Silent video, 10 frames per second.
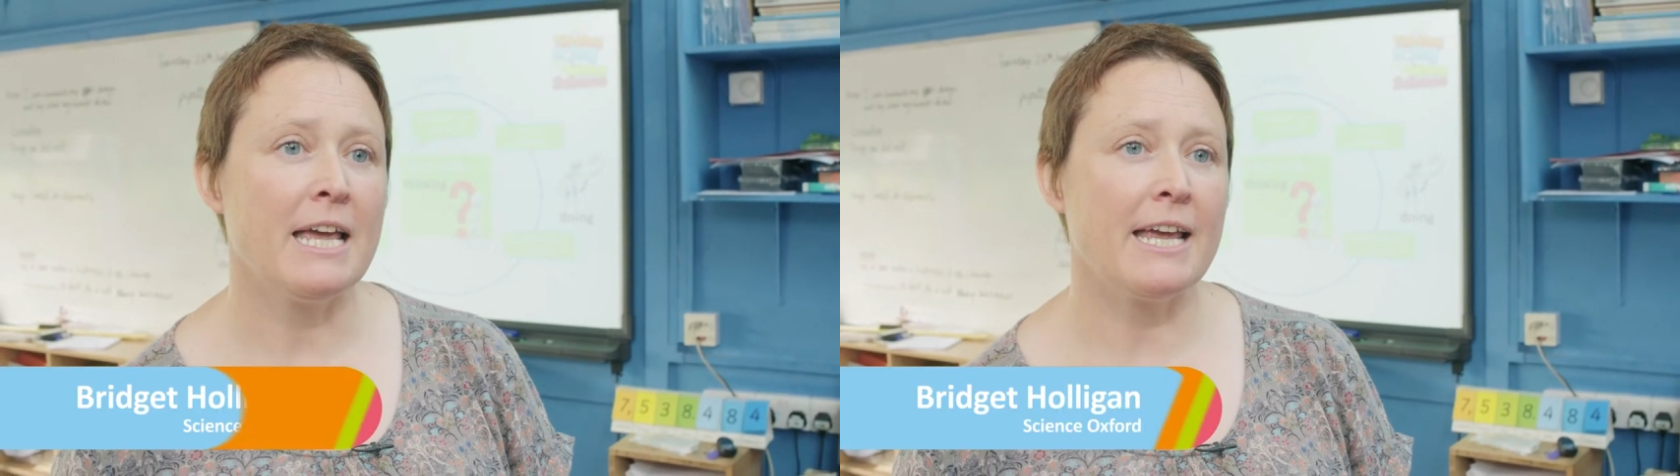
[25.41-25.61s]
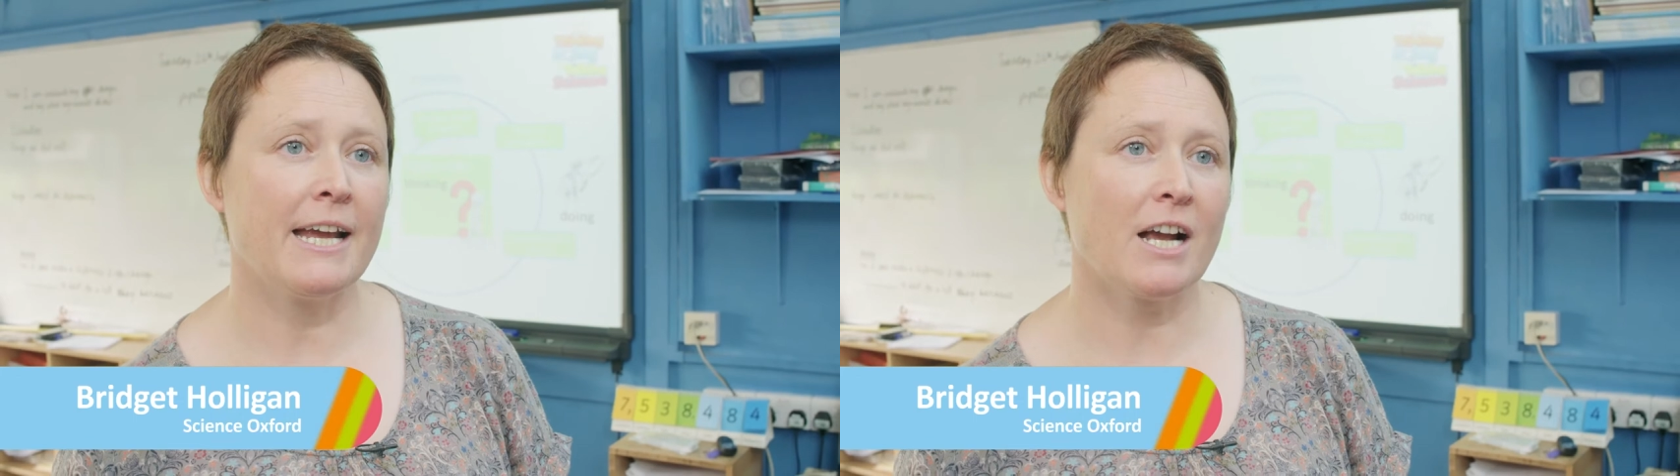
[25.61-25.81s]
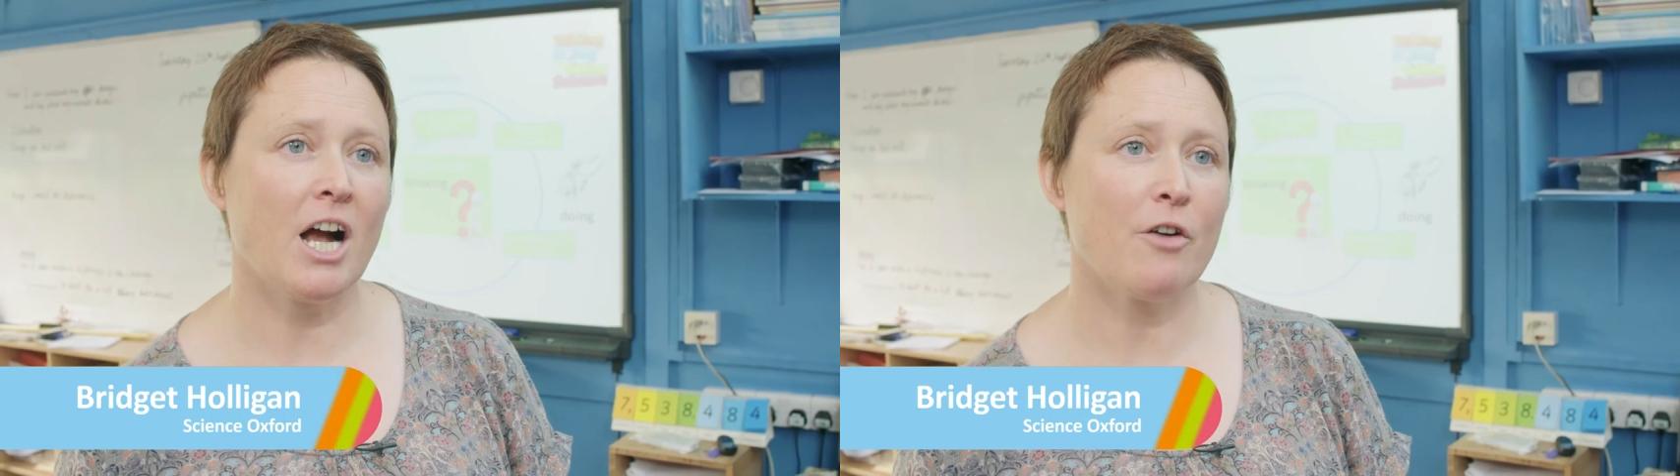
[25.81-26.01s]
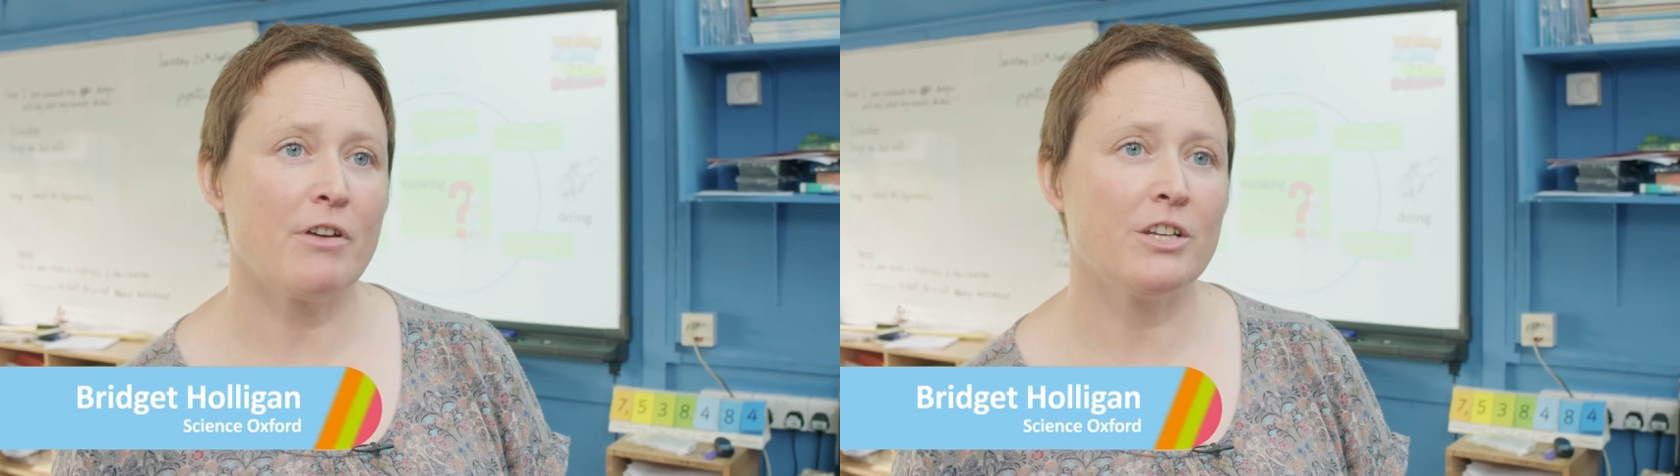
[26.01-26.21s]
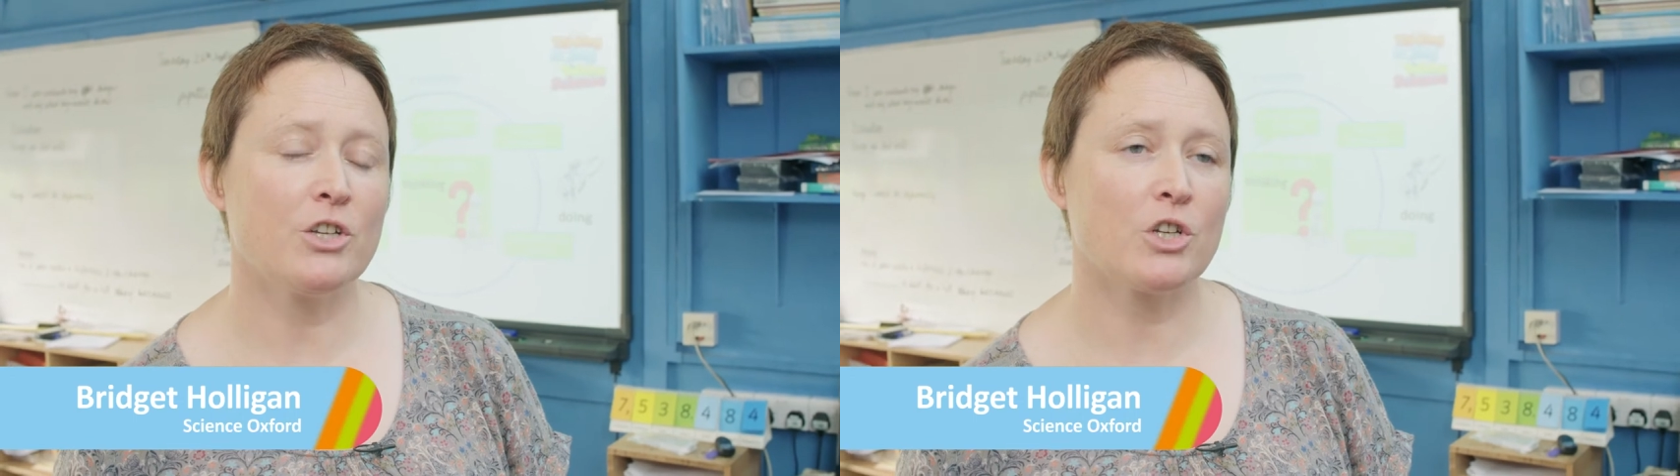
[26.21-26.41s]

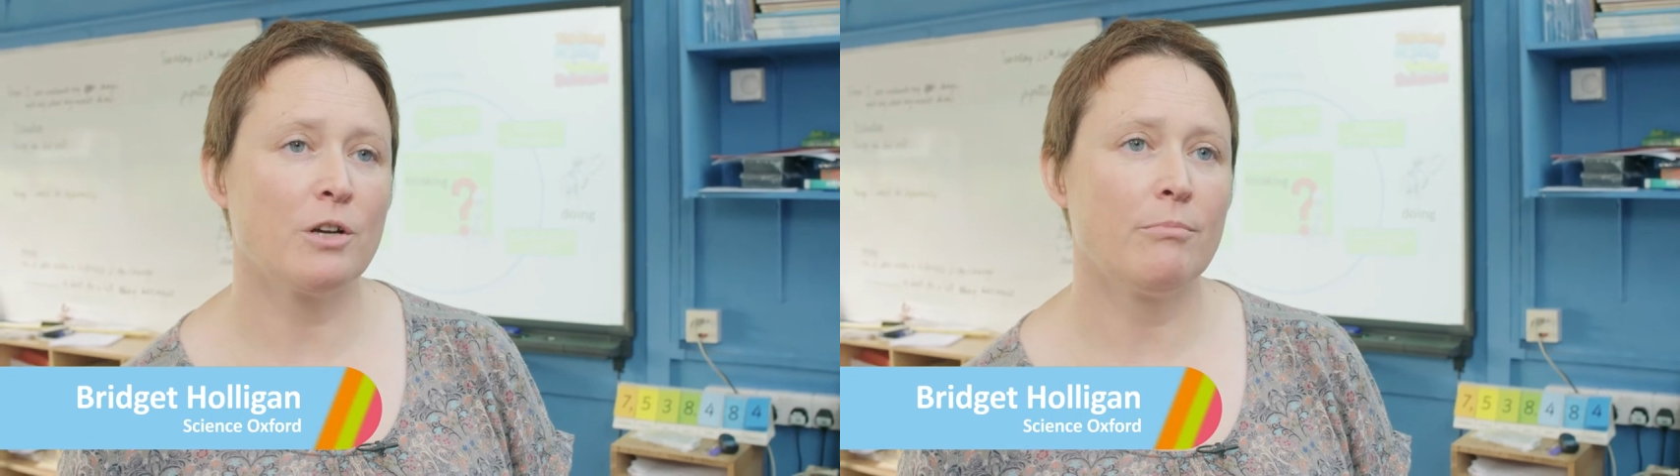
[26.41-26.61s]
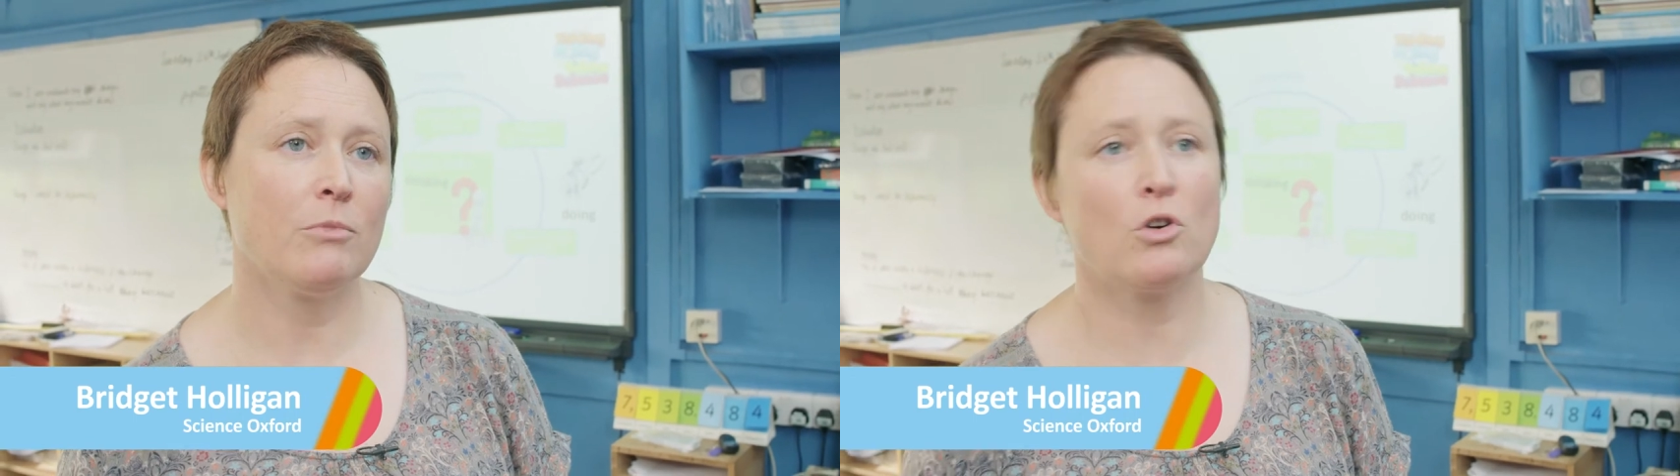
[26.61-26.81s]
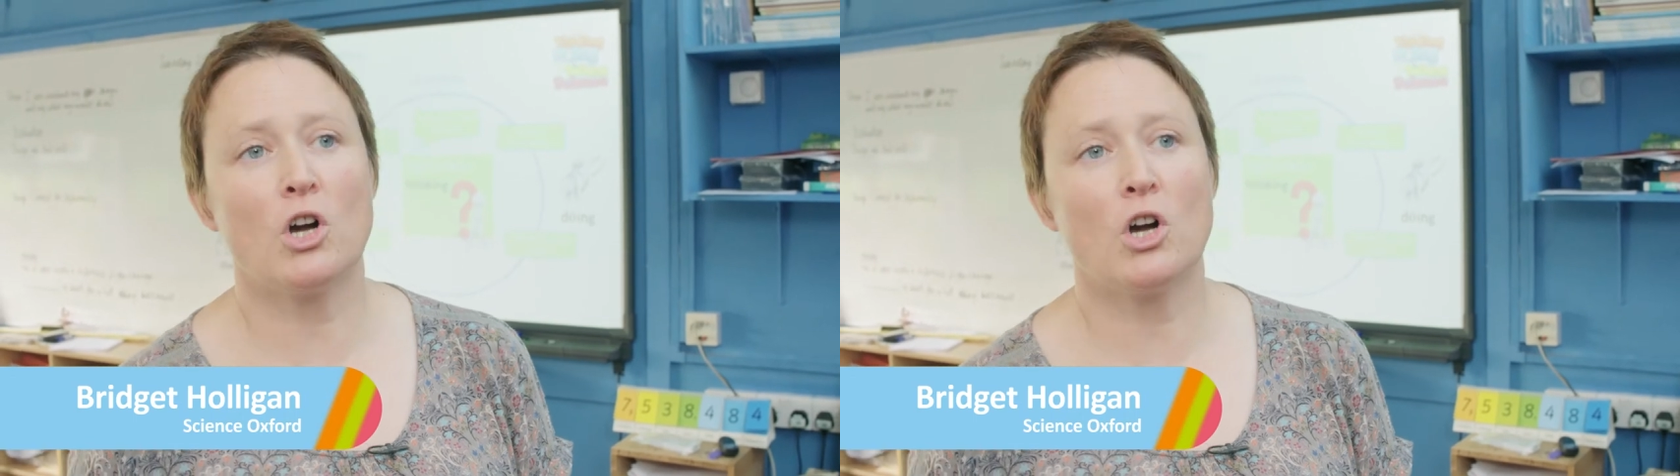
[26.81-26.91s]
encourage more